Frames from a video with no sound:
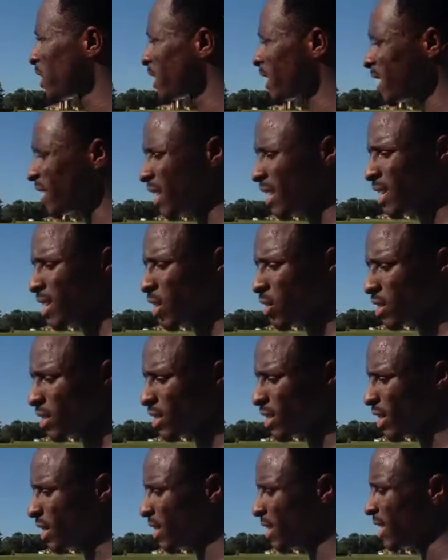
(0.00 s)
really get
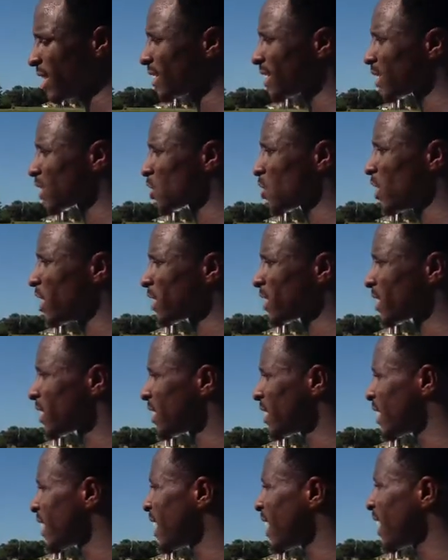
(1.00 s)
unnoticed, and it's just great to
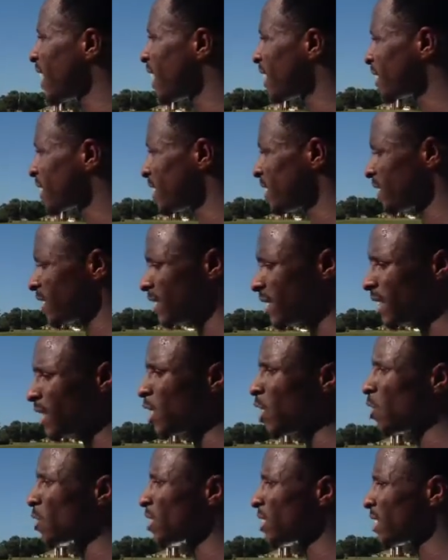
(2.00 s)
see guys, see
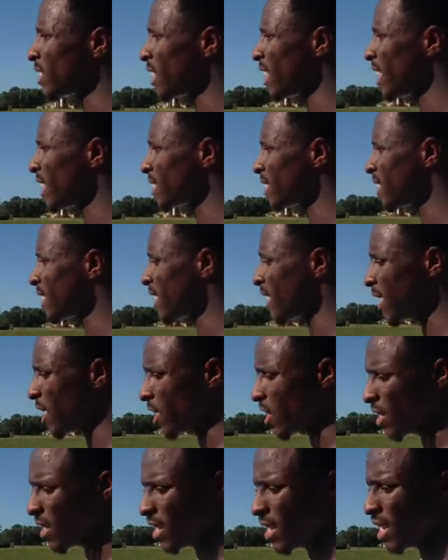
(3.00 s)
coaches that actually
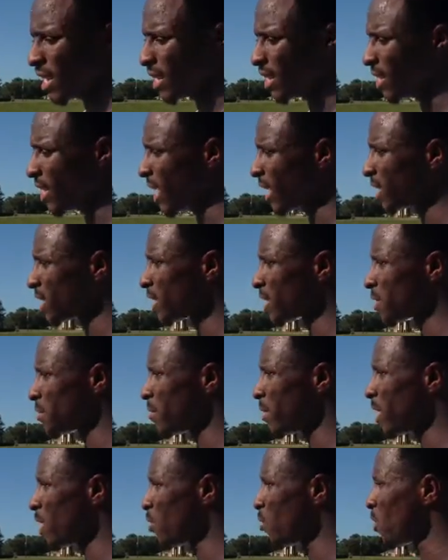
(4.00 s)
care, not just
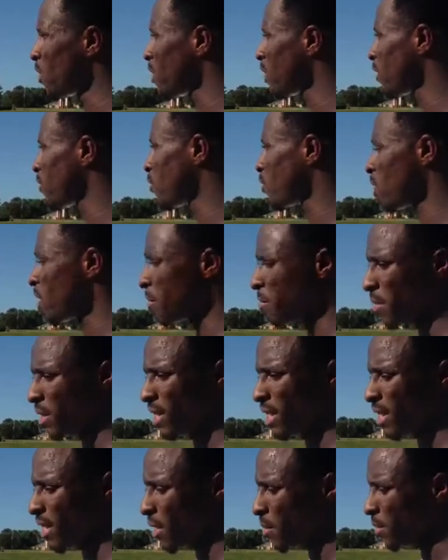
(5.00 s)
about where they're from,
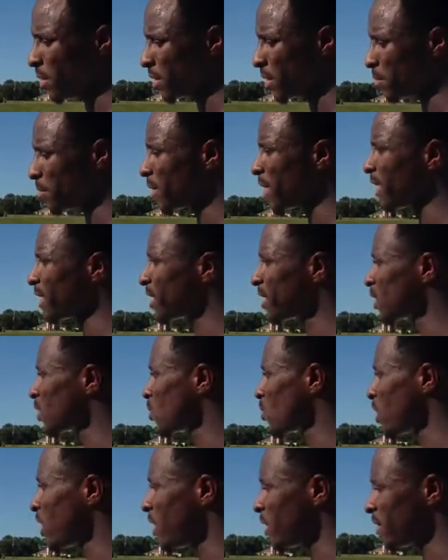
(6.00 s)
but the place that's
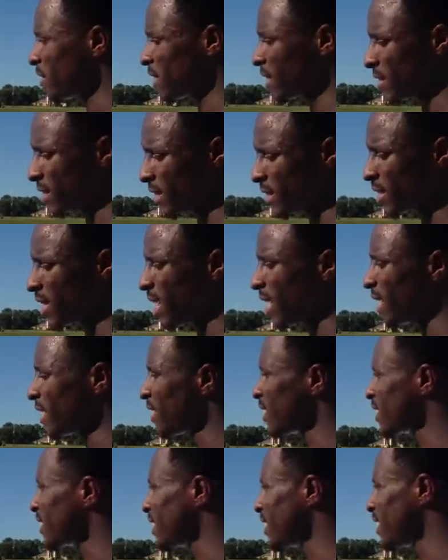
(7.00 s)
around this
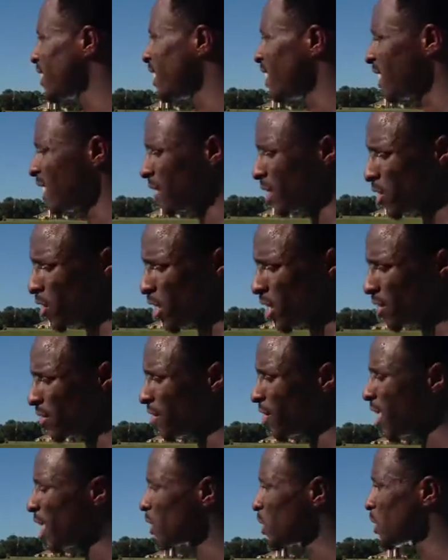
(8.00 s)
college, and to go out
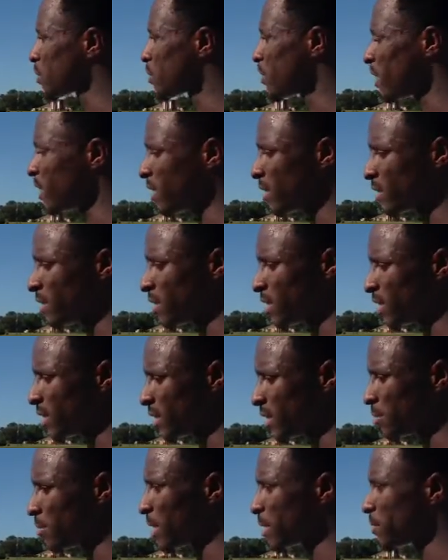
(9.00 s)
and find those players. It
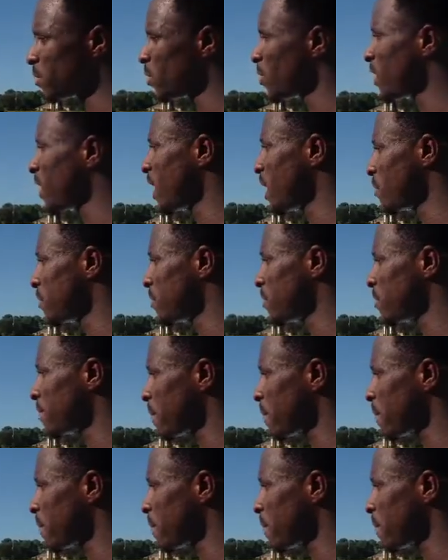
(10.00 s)
just makes me really happy.